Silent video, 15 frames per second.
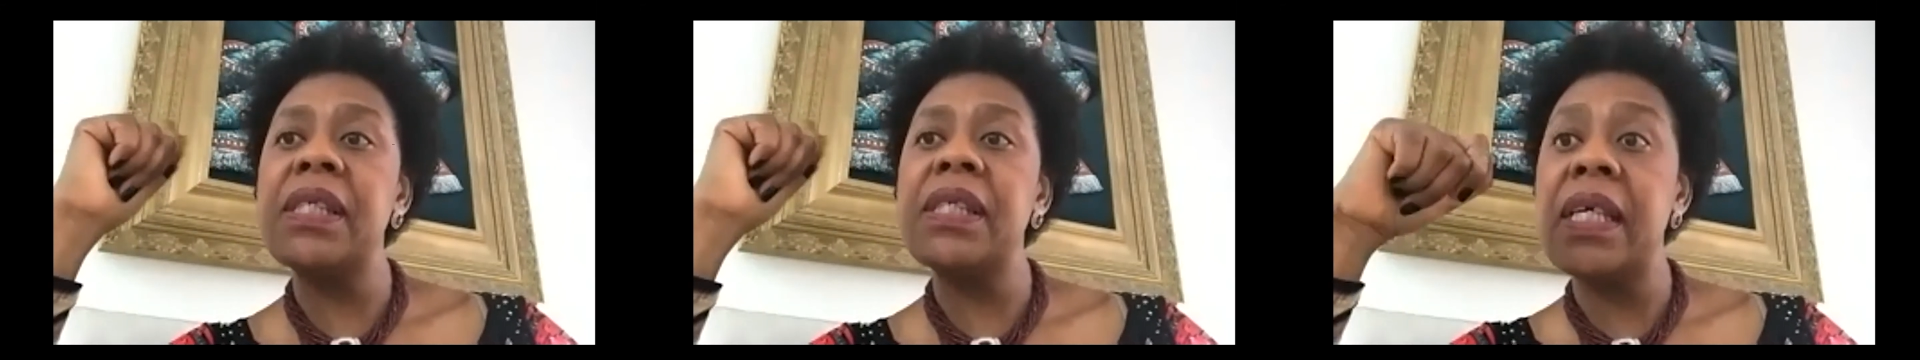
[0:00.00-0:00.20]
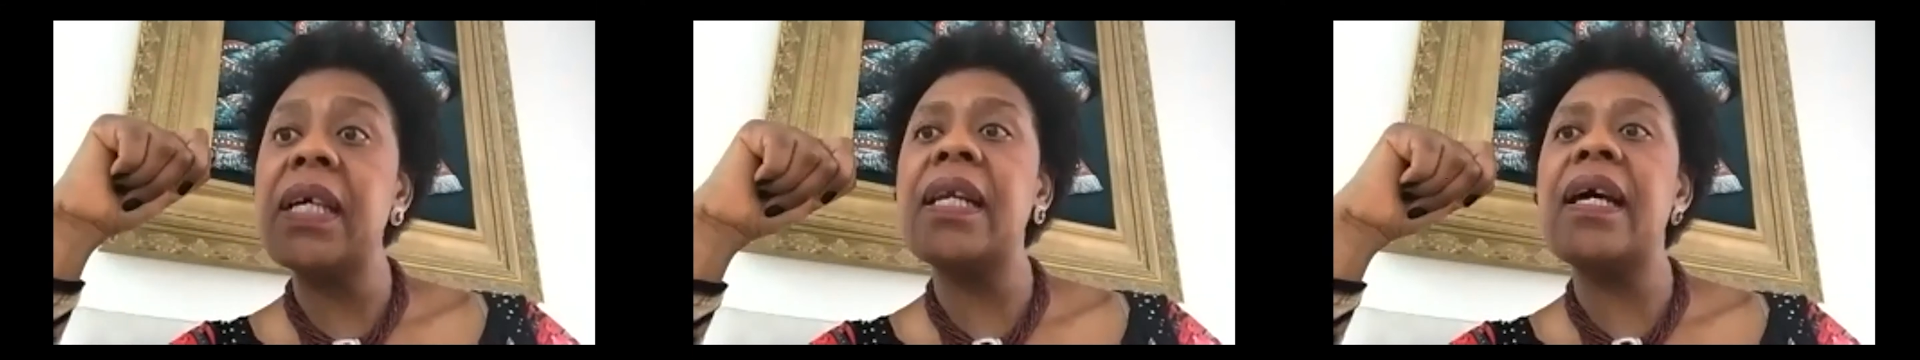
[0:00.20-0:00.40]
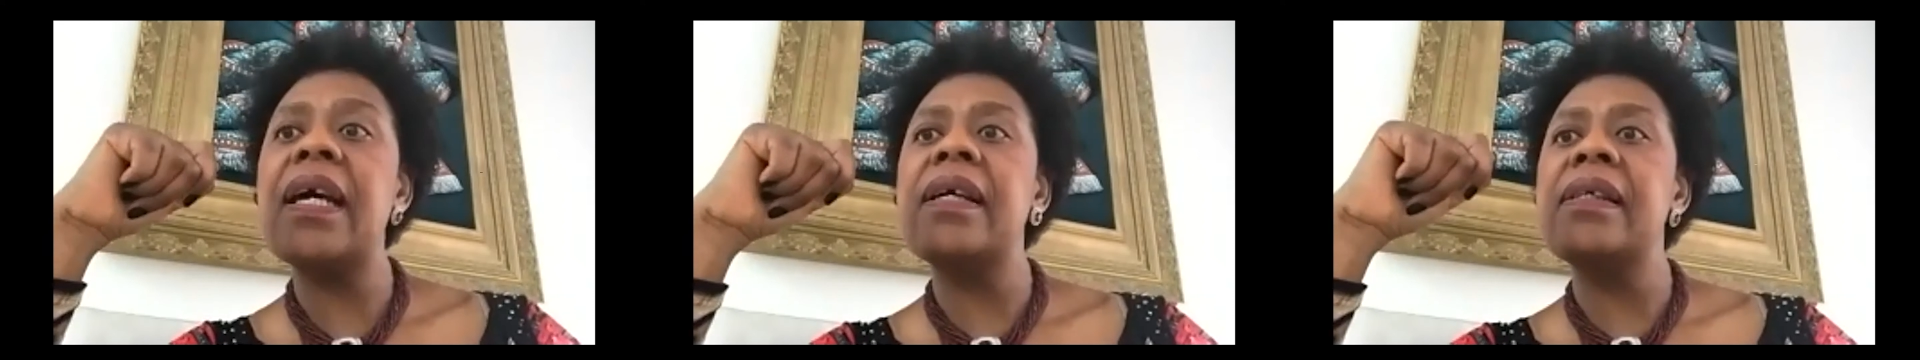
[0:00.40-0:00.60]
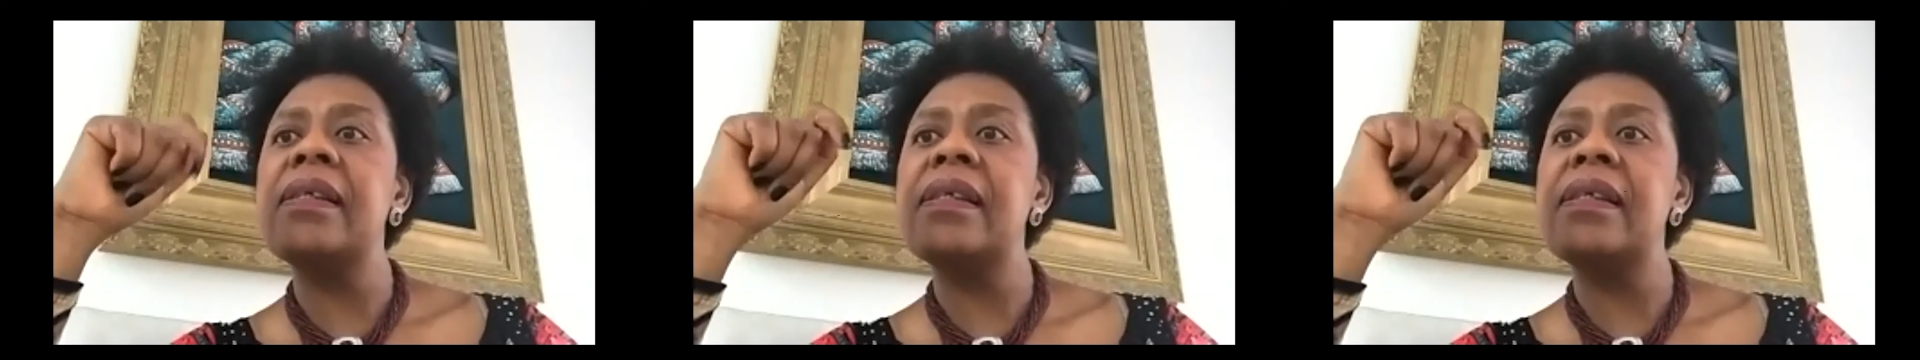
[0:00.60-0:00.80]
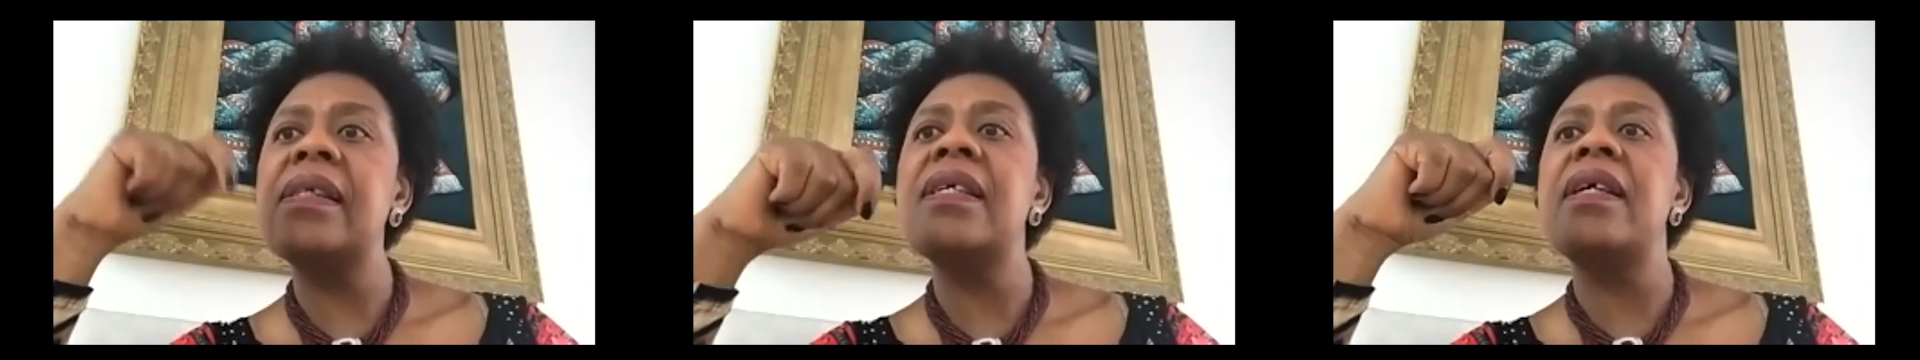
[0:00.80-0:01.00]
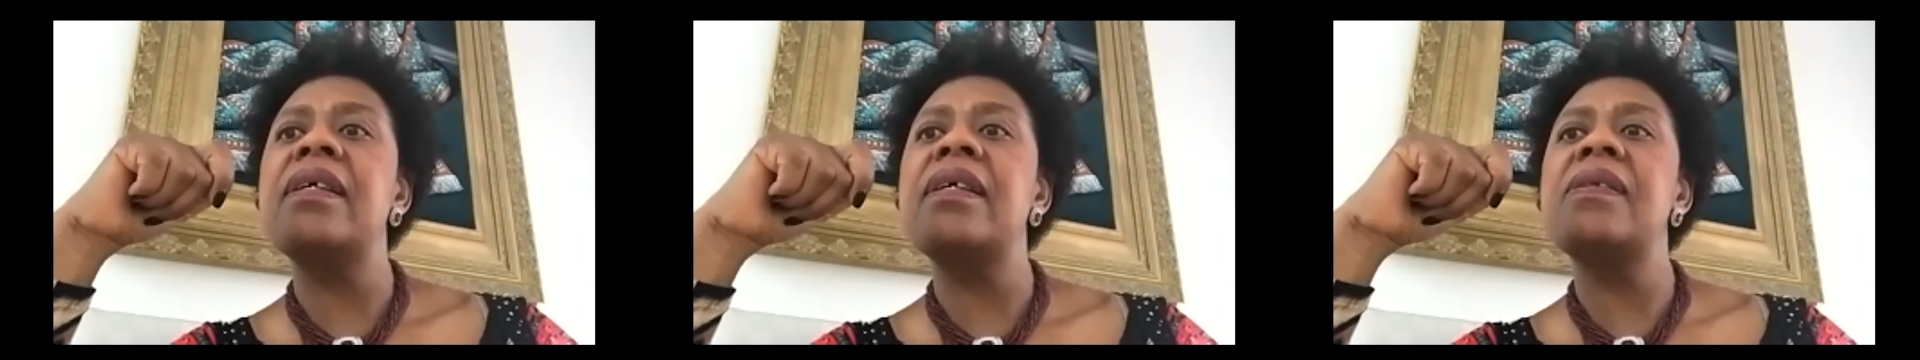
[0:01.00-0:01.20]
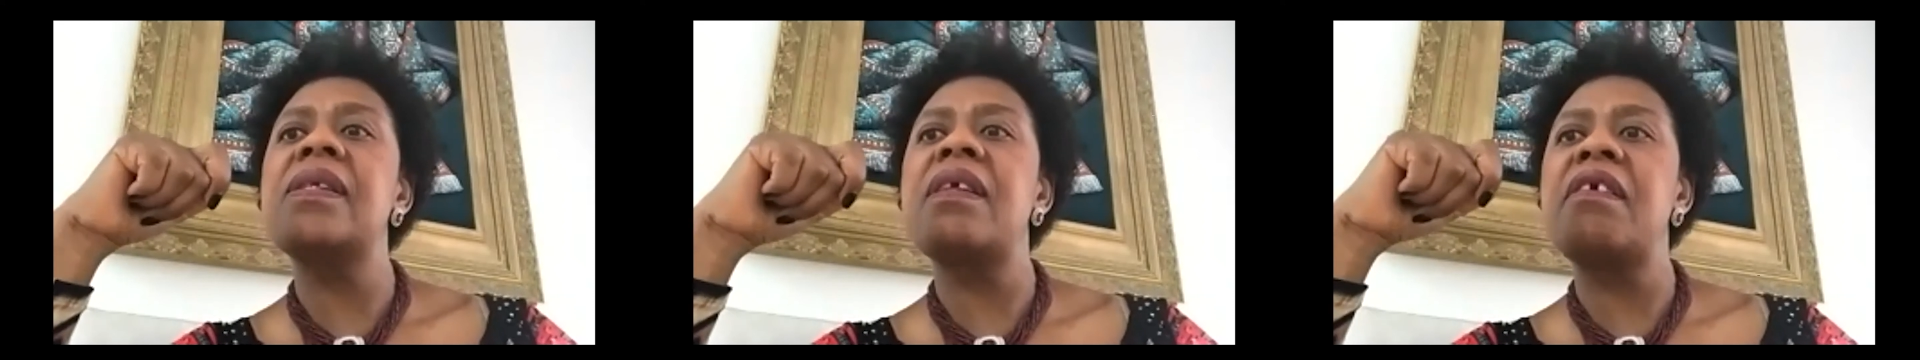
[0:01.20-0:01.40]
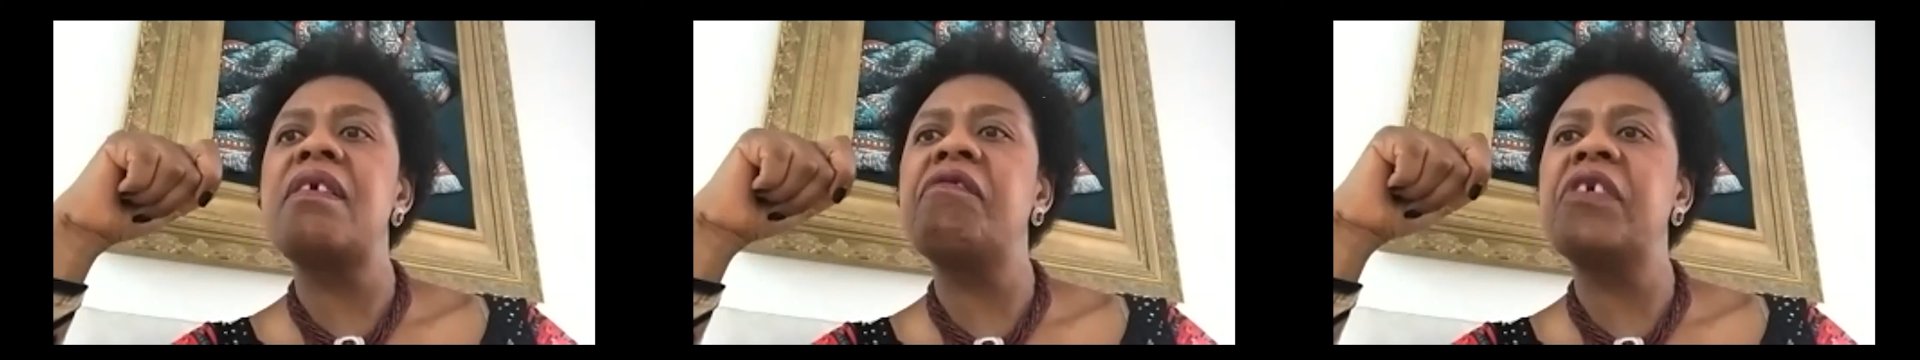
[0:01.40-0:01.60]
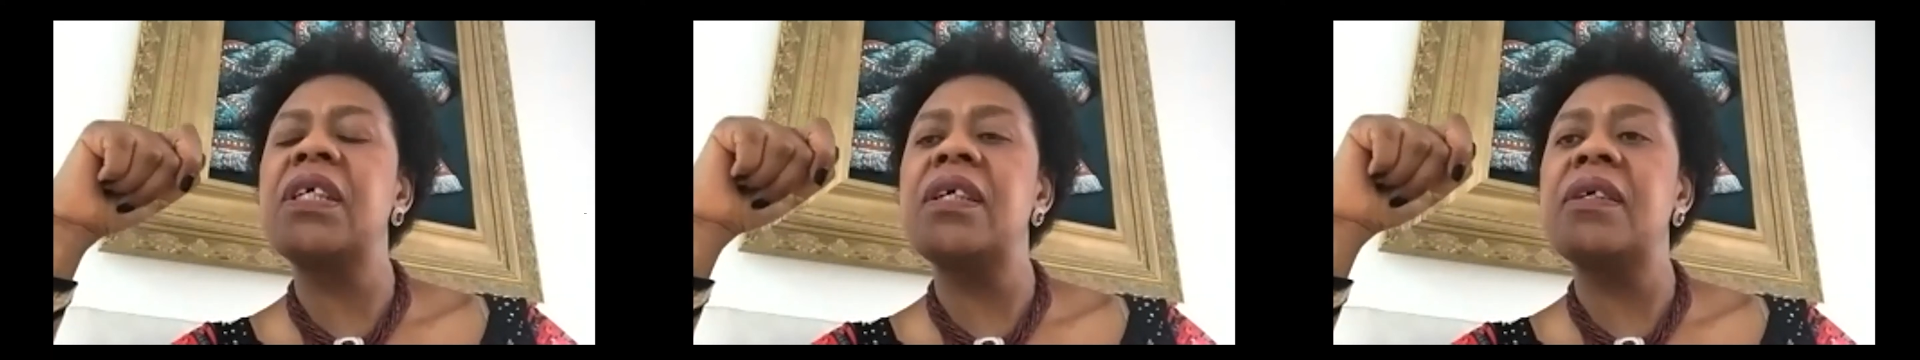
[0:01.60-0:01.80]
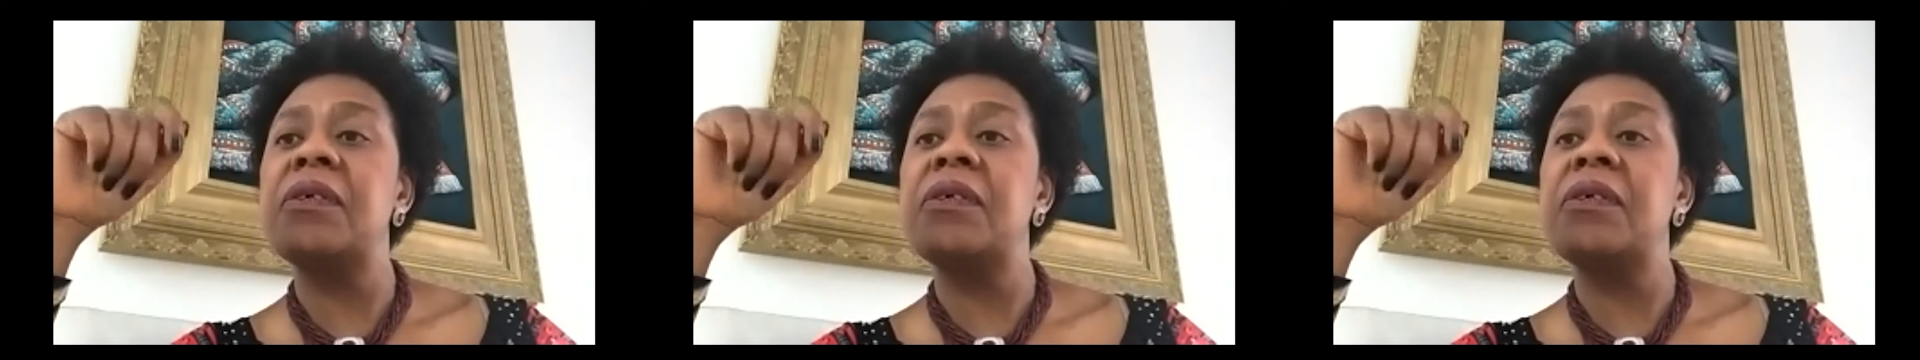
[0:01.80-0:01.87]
legalized here in South Africa.